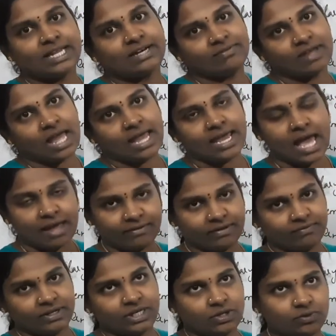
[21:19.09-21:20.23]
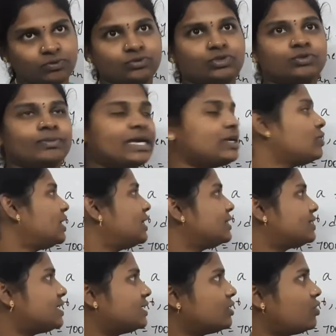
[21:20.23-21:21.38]
that I have given you to make you
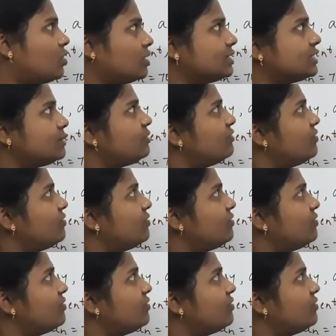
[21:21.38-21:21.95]
understand the concept,